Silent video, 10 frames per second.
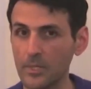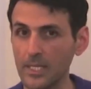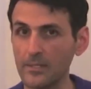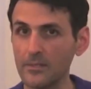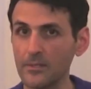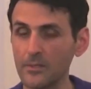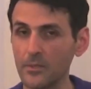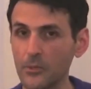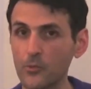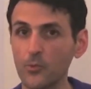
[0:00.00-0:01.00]
And
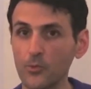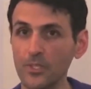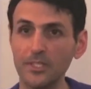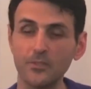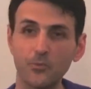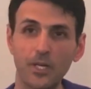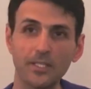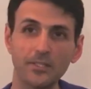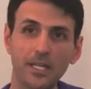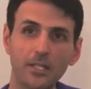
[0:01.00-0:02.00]
through this
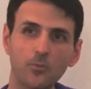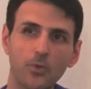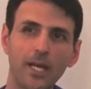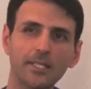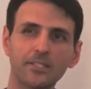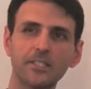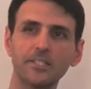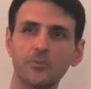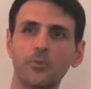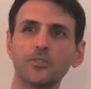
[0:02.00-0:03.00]
right side, we ask
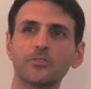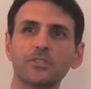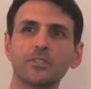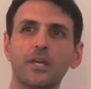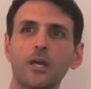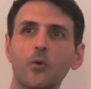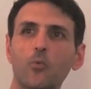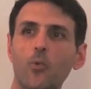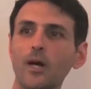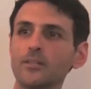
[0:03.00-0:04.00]
this question:
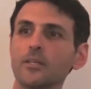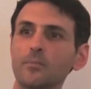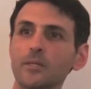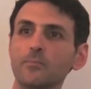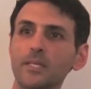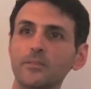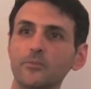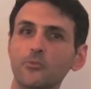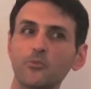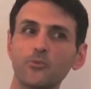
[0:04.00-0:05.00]
what am I
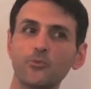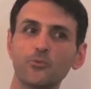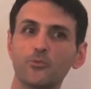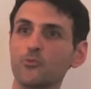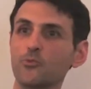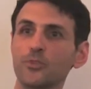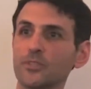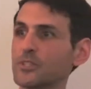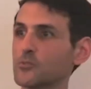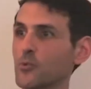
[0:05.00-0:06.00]
meant to do
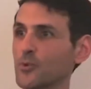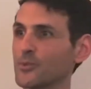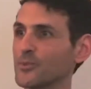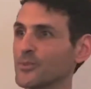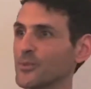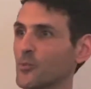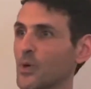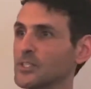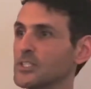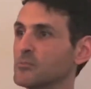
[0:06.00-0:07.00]
in this world?
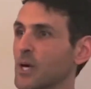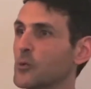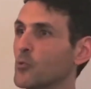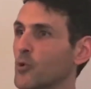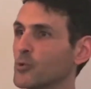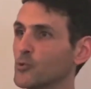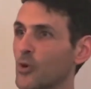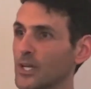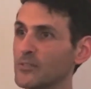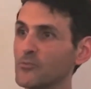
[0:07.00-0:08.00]
What is my role? Do
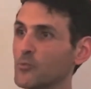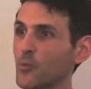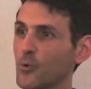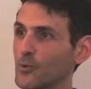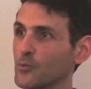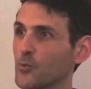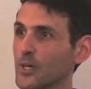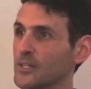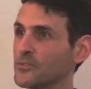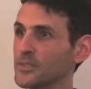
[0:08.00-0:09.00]
I have a role? Do
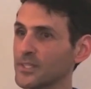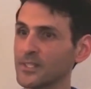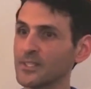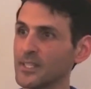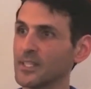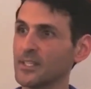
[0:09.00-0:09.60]
I have